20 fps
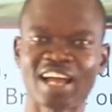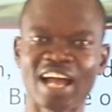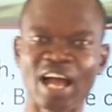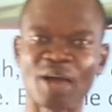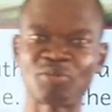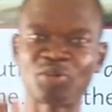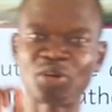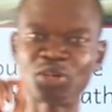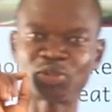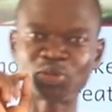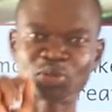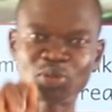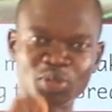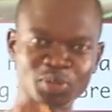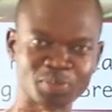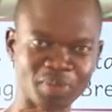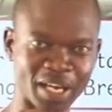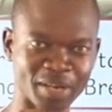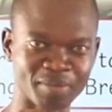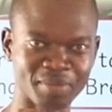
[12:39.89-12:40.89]
I'm going to
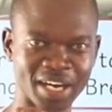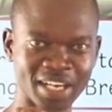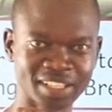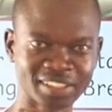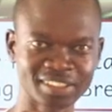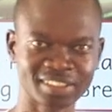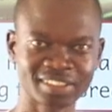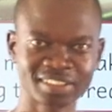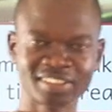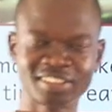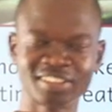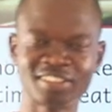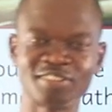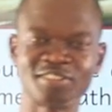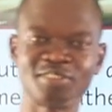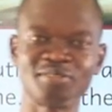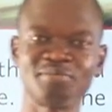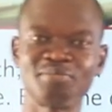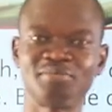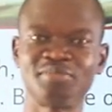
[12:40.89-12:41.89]
hold my
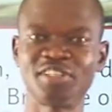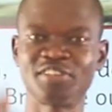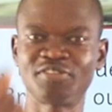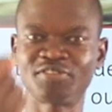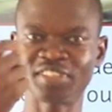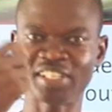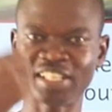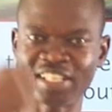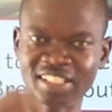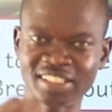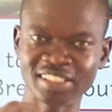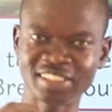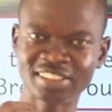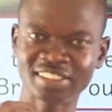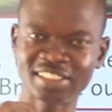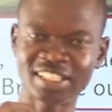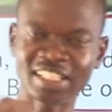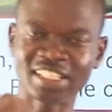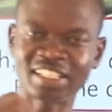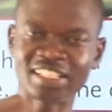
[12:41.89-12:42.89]
mouth, breathe
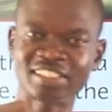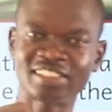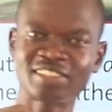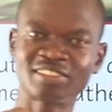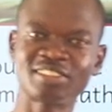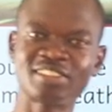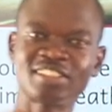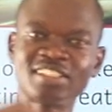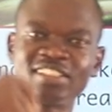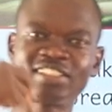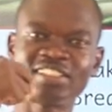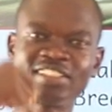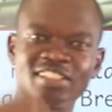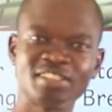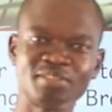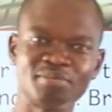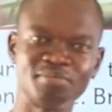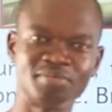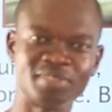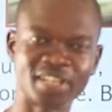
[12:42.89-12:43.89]
in, take in
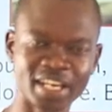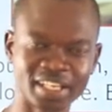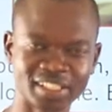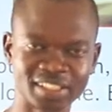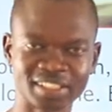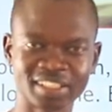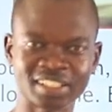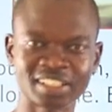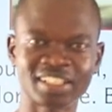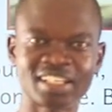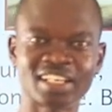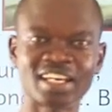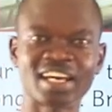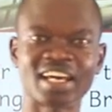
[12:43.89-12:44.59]
deep breath,